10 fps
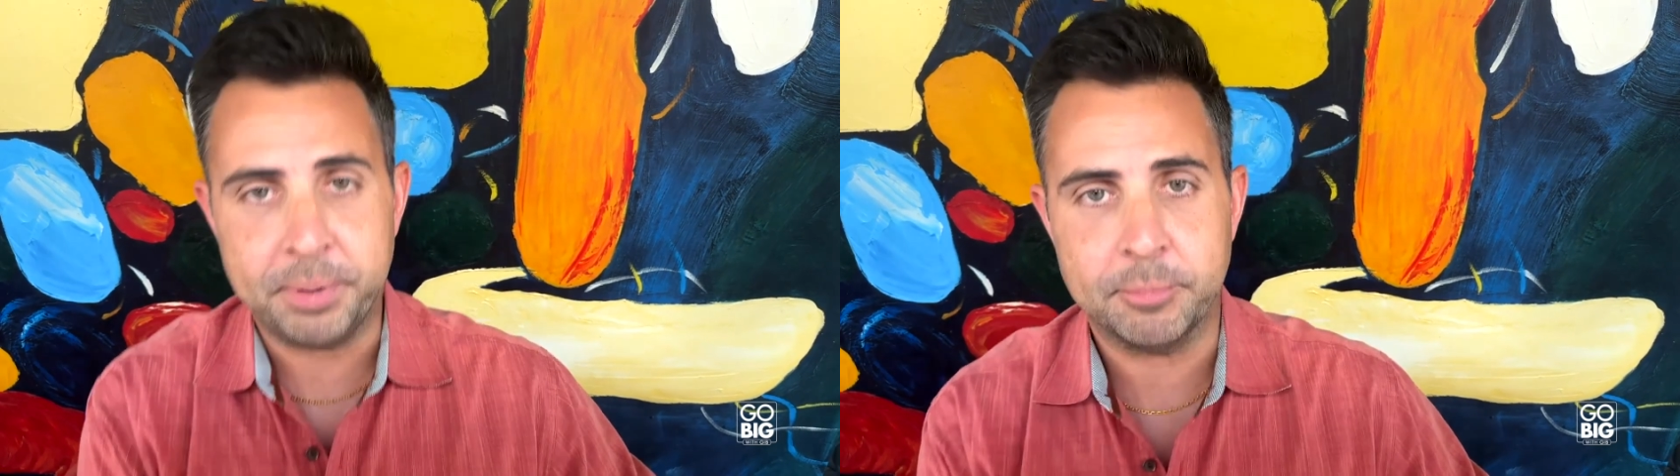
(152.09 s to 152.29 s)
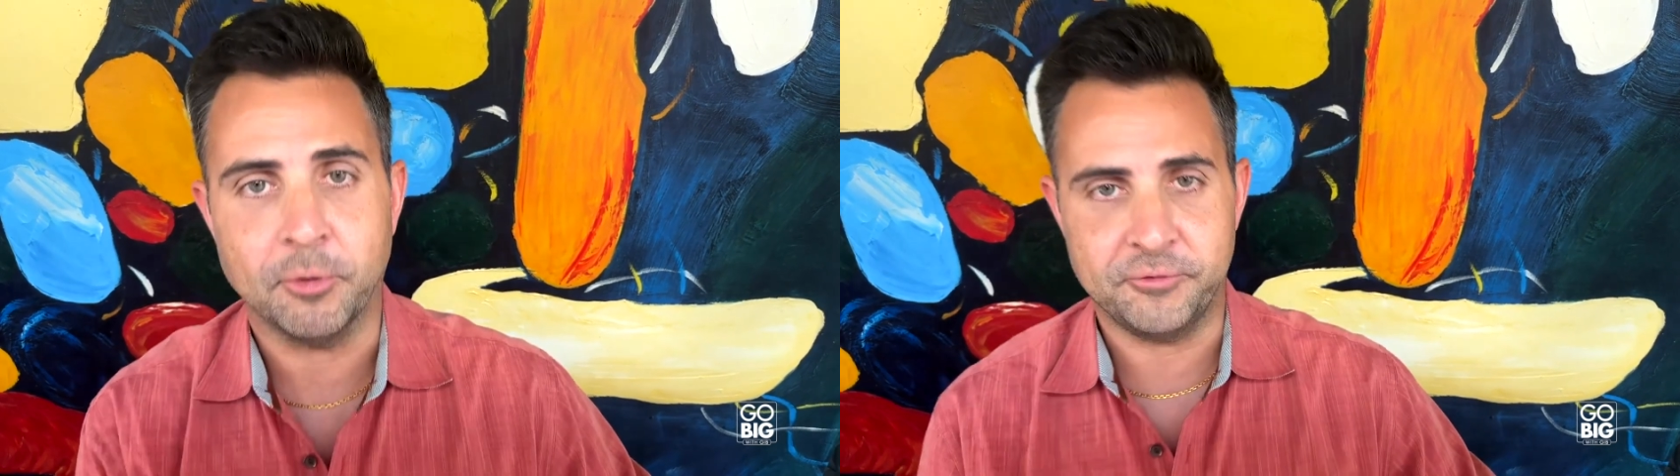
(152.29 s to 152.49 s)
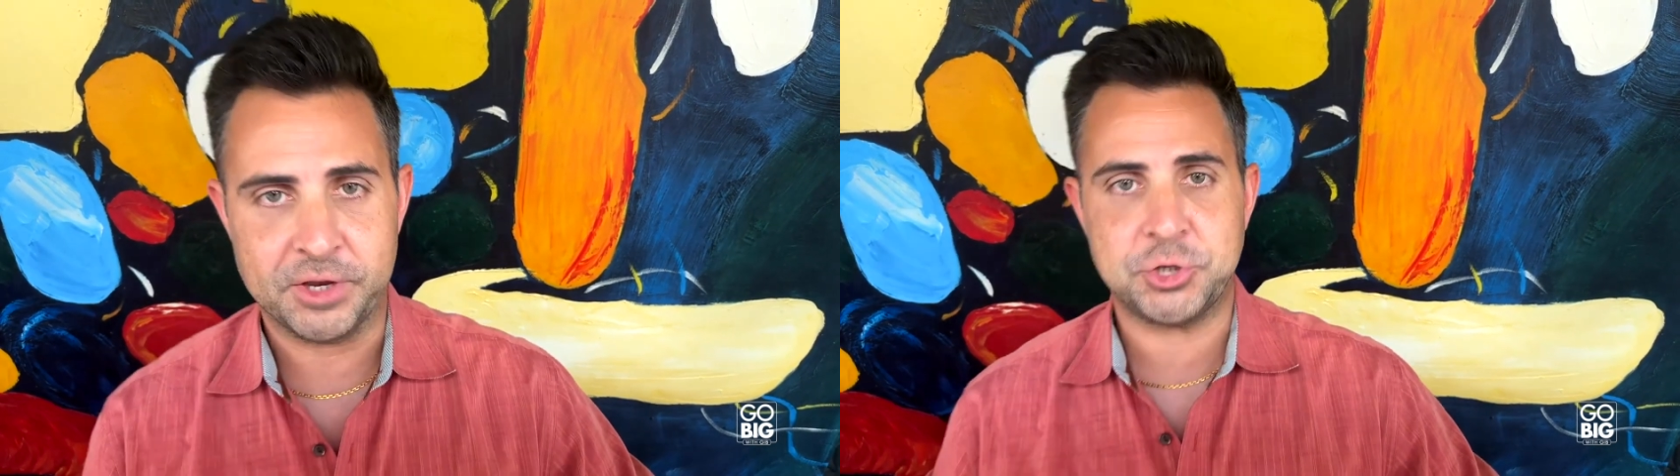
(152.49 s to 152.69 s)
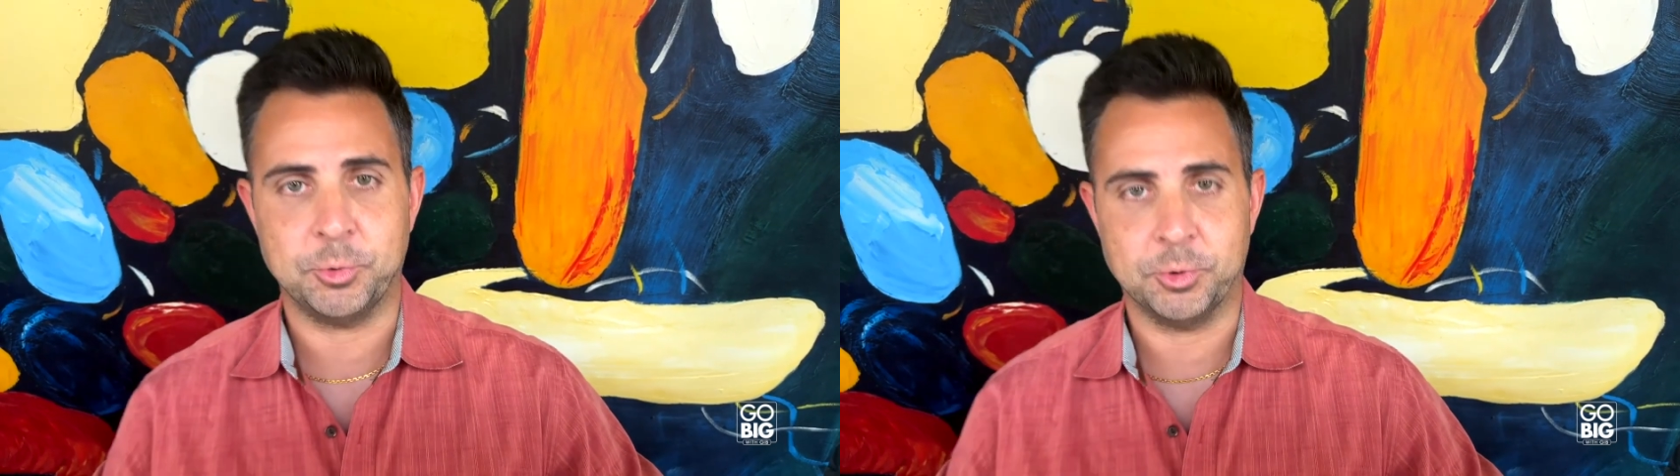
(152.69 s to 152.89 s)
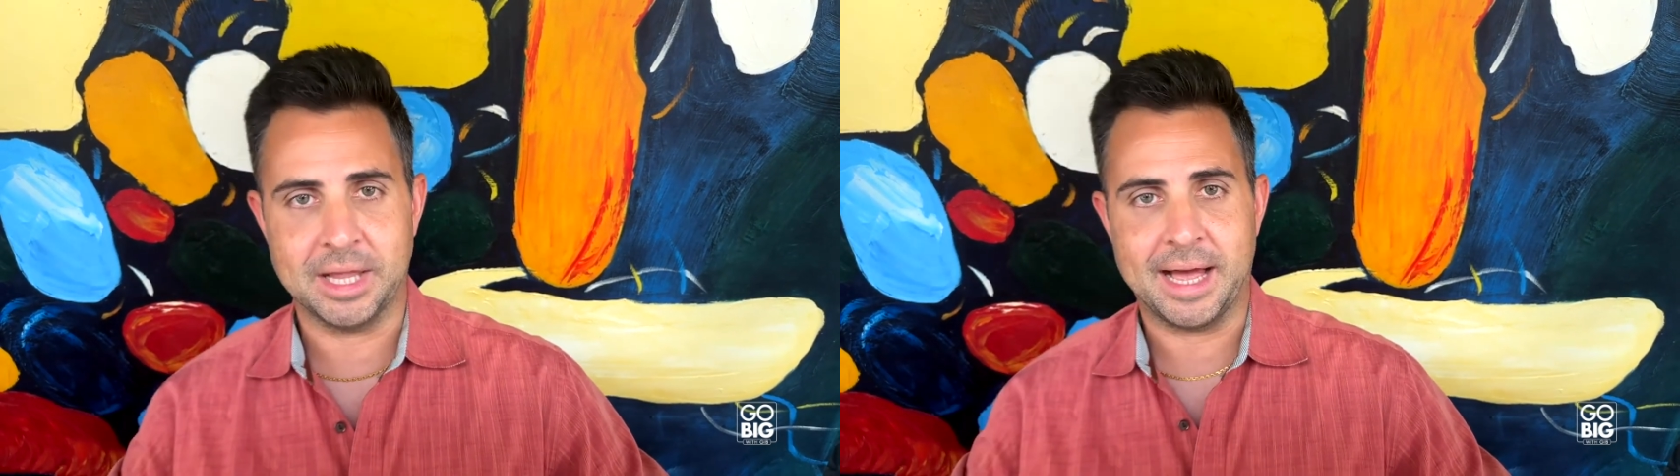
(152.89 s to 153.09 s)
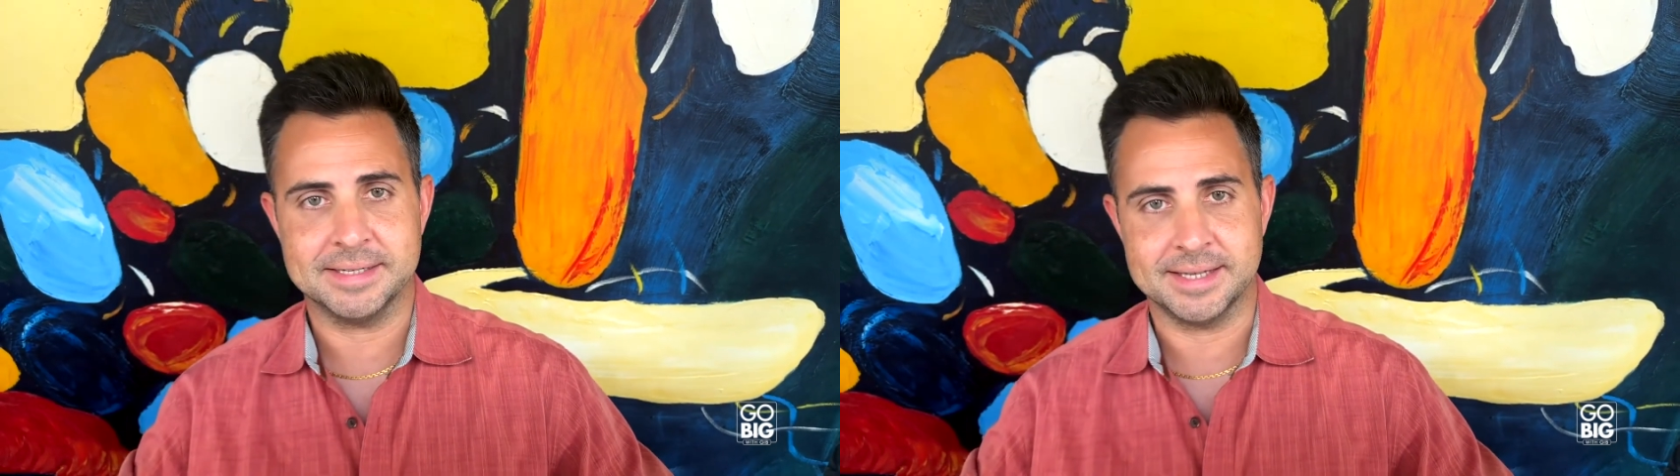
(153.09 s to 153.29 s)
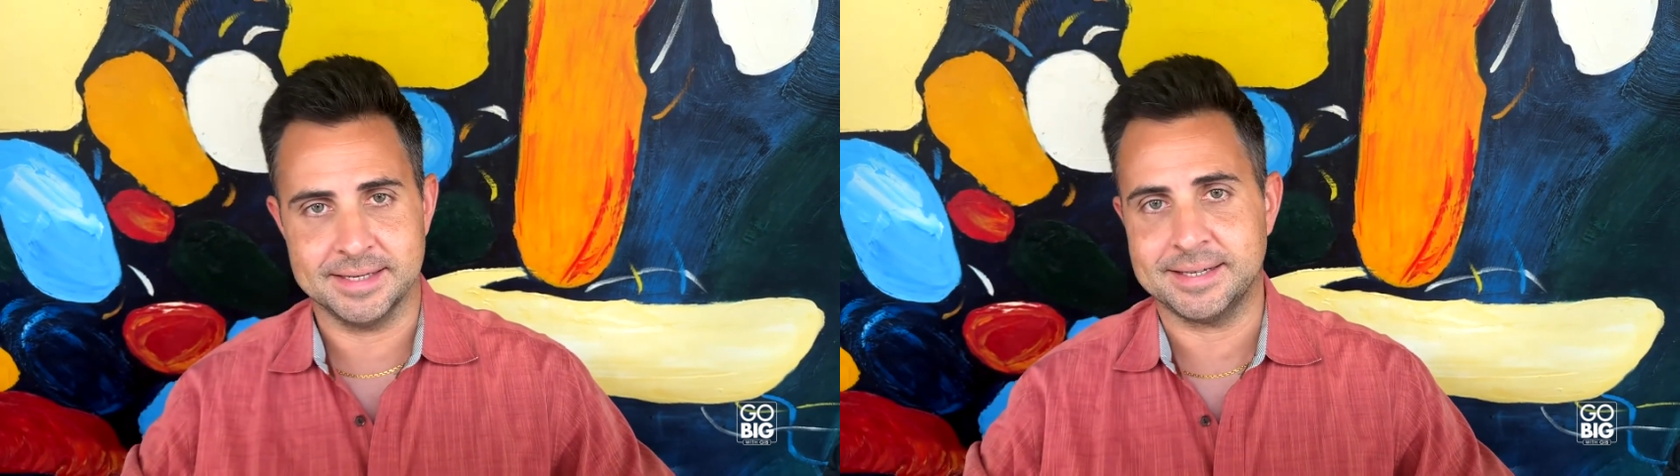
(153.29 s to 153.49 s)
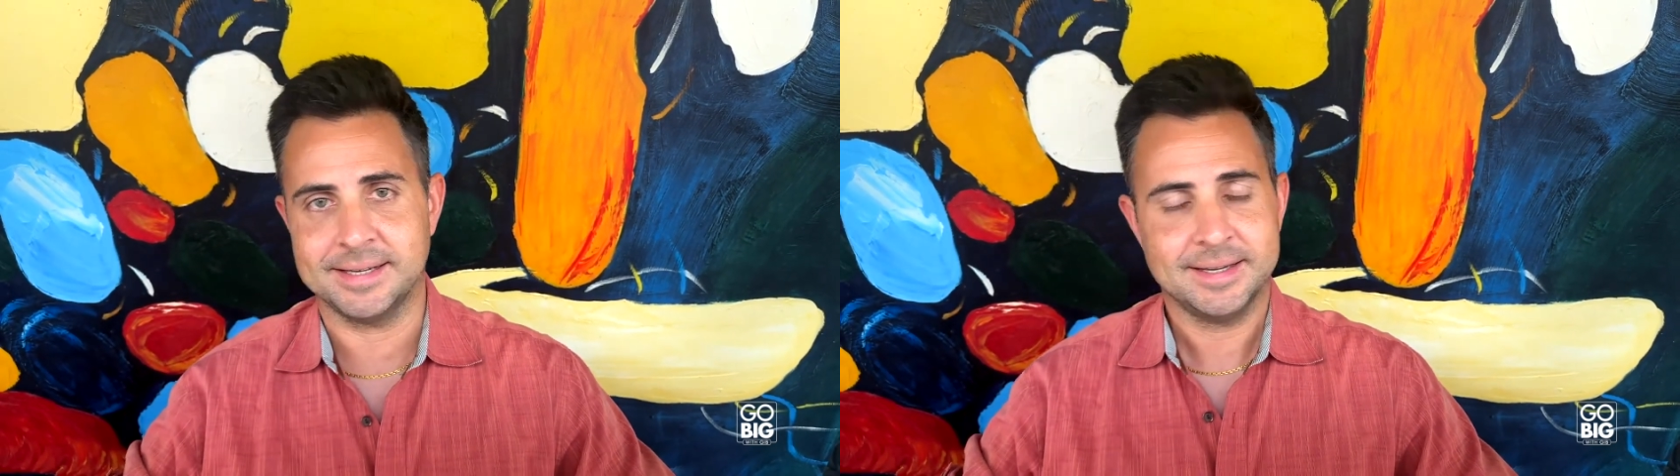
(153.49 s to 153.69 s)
people visualize it.